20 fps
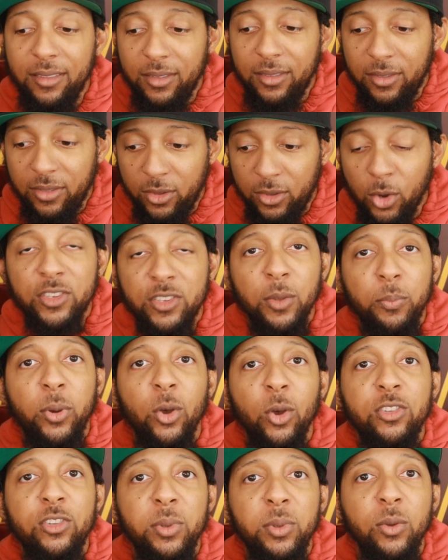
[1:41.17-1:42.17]
you're
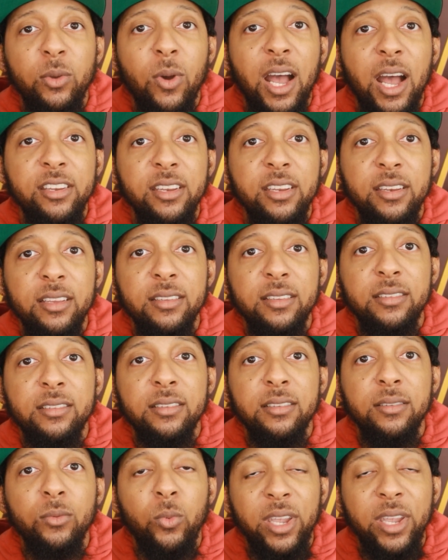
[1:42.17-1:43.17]
supposed to be watching
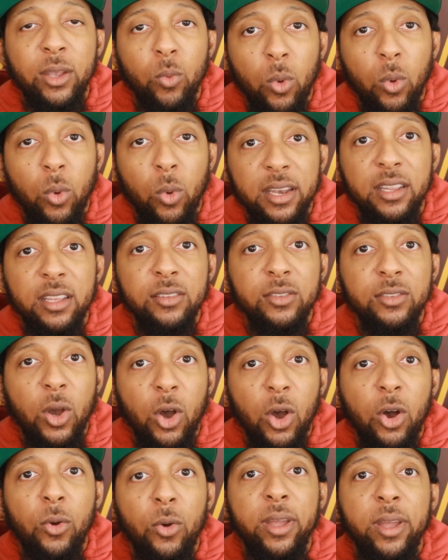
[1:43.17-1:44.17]
this. Week one is
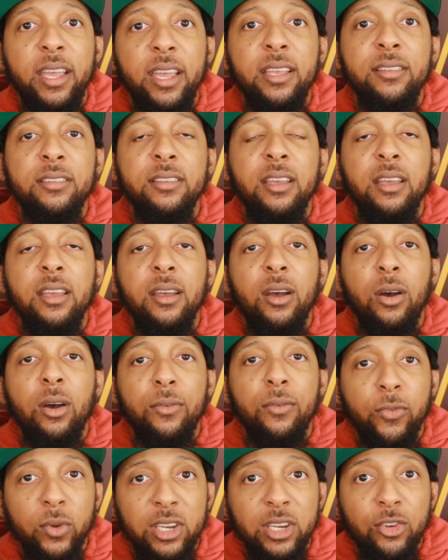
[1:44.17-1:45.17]
always a
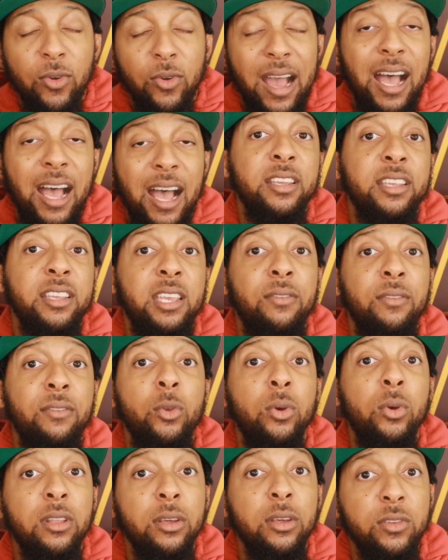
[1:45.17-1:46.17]
free trial to give
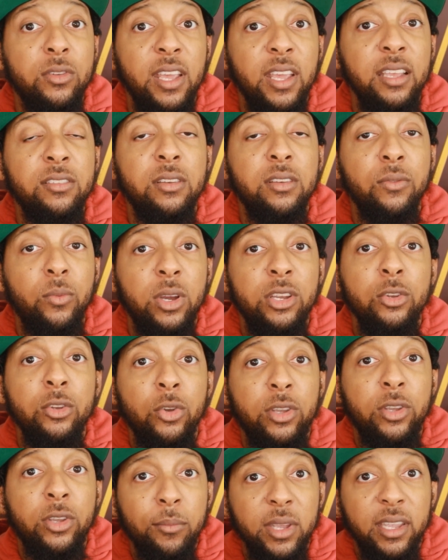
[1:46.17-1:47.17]
you a little taste of what
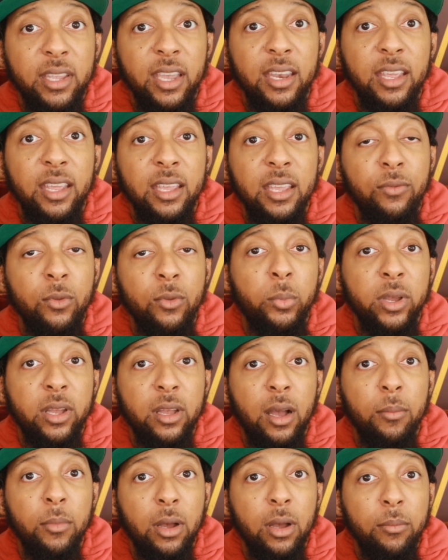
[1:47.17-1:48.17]
you can be getting if you
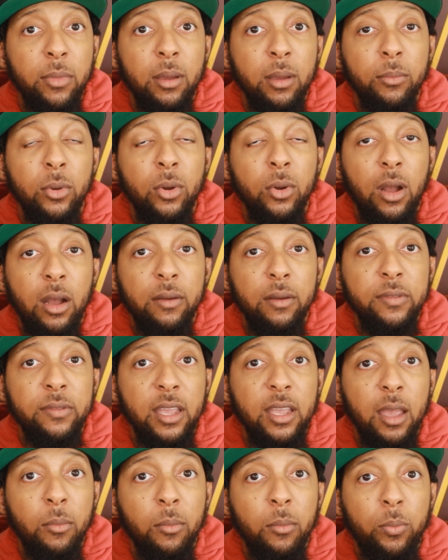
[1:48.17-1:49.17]
become a member of
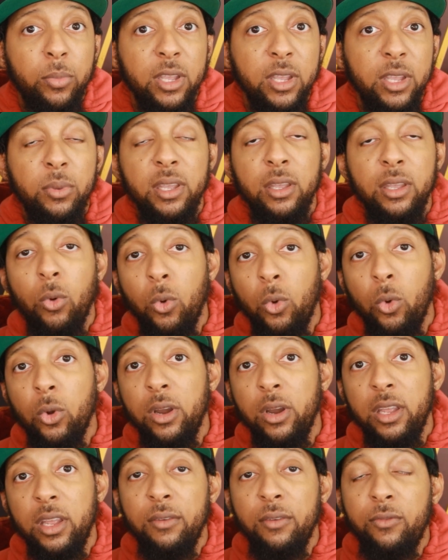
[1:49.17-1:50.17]
the MOBB
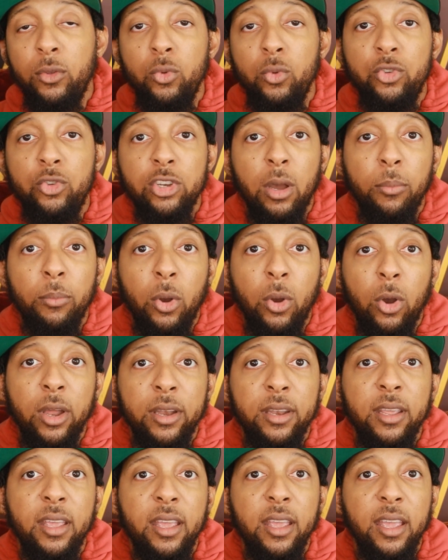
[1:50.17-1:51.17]
or if you jump
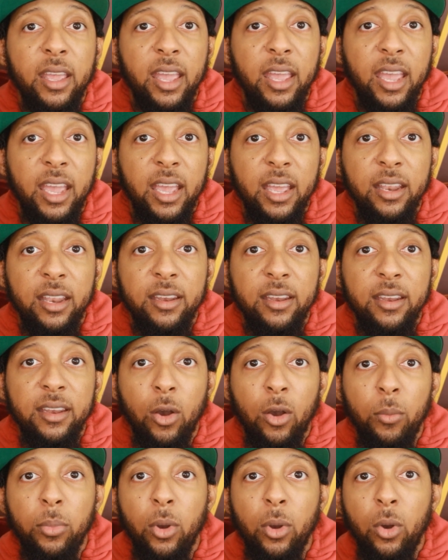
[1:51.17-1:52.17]
on and
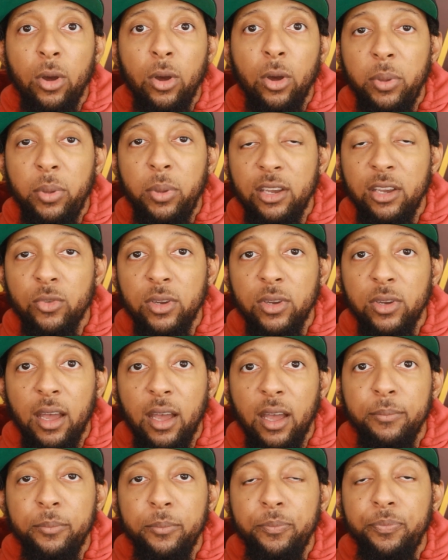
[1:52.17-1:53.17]
help on
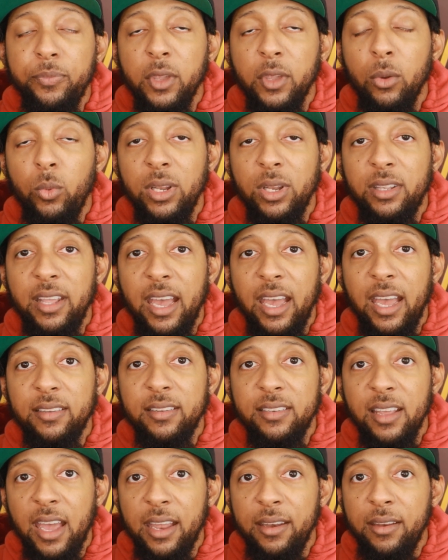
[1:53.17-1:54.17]
Patreon. With that
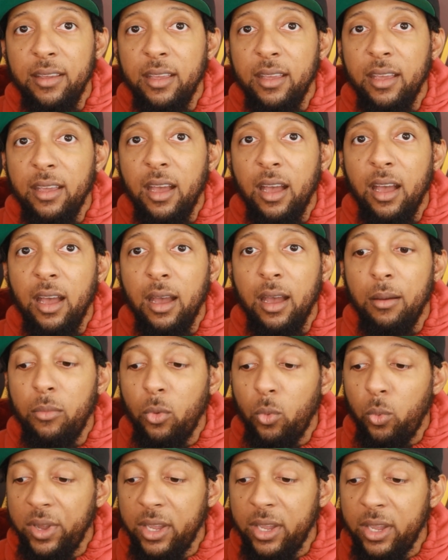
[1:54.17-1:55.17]
said,
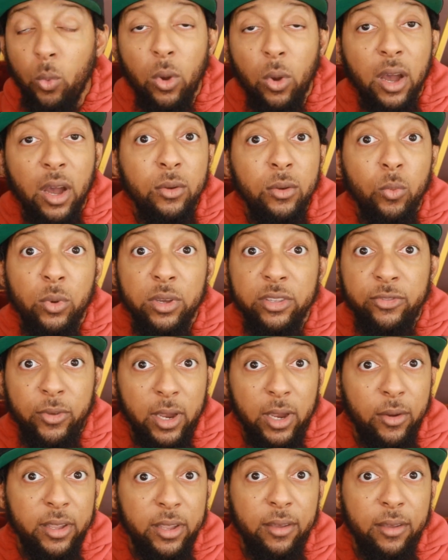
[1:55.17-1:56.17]
um, week one was
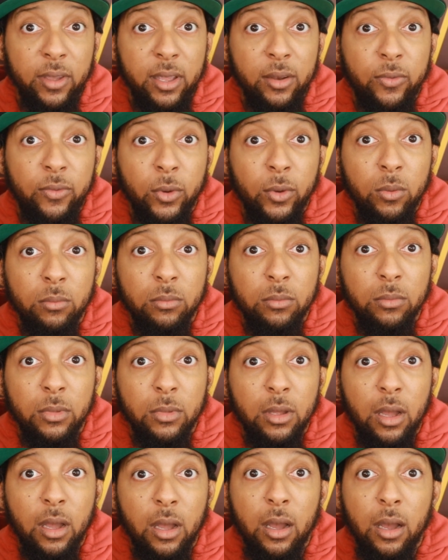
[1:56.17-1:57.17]
very eventful.
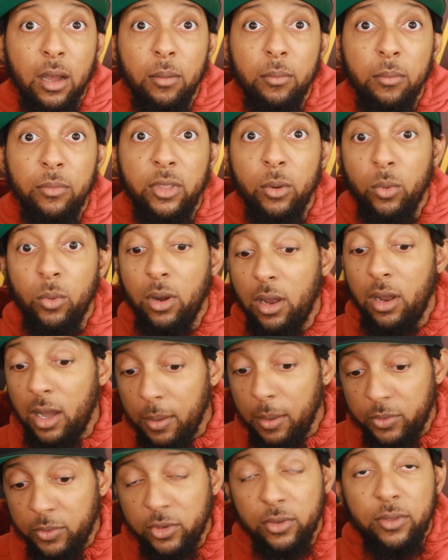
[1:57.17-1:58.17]
Um, there were
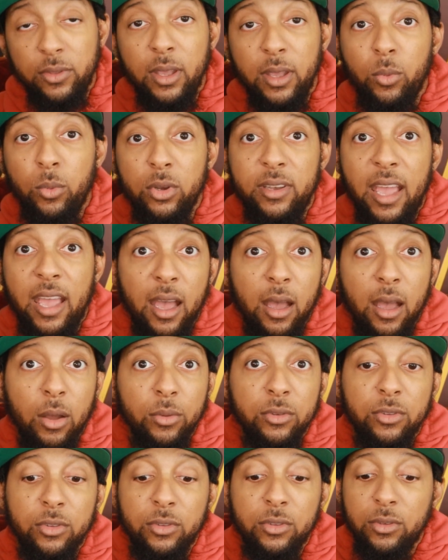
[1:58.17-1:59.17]
ups, there were
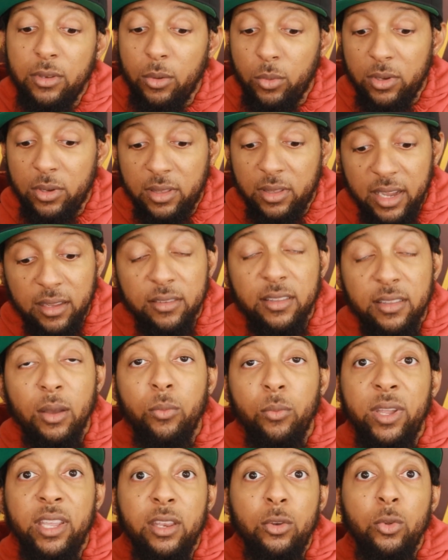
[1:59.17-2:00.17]
downs, there were things
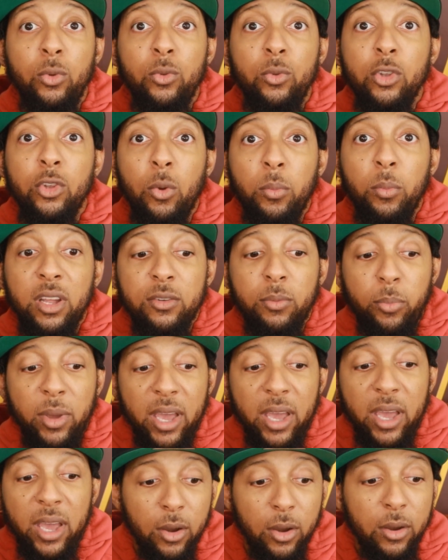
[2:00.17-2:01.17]
that we can do so much
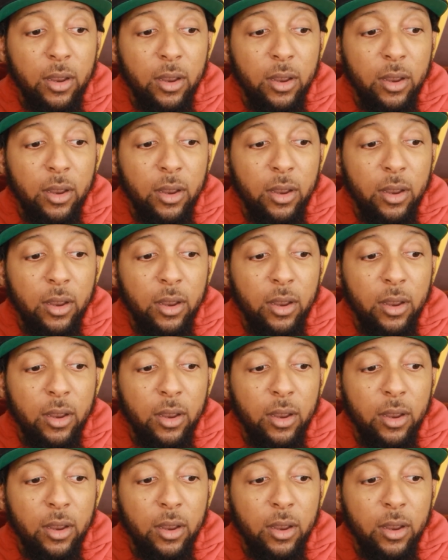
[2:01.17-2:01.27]
better.